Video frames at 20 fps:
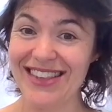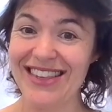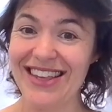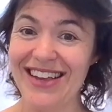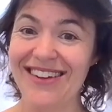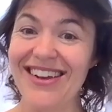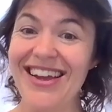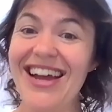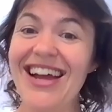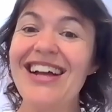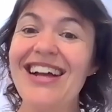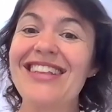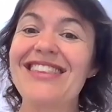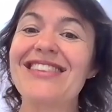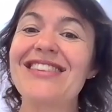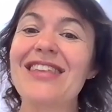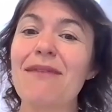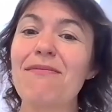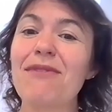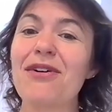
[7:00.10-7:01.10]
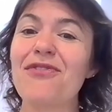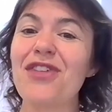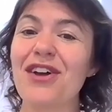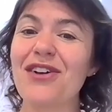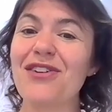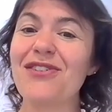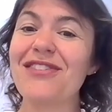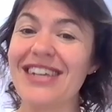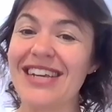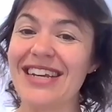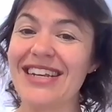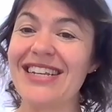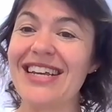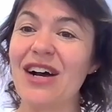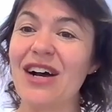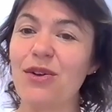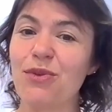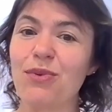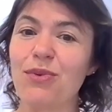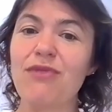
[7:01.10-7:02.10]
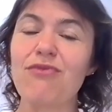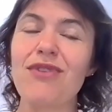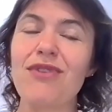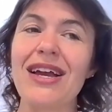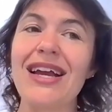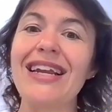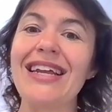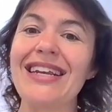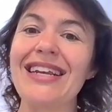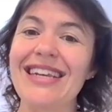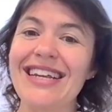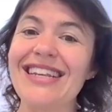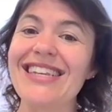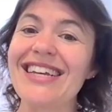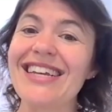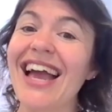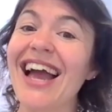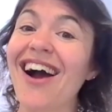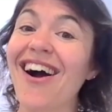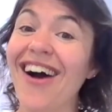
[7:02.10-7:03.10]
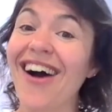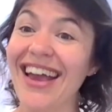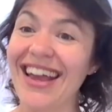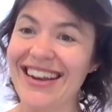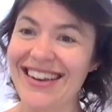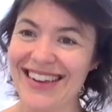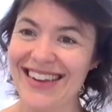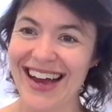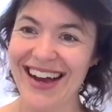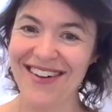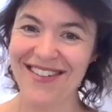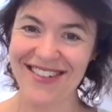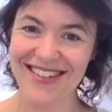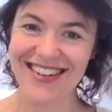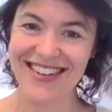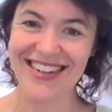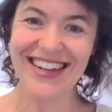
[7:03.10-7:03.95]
So some of those details we really need to get ironed out.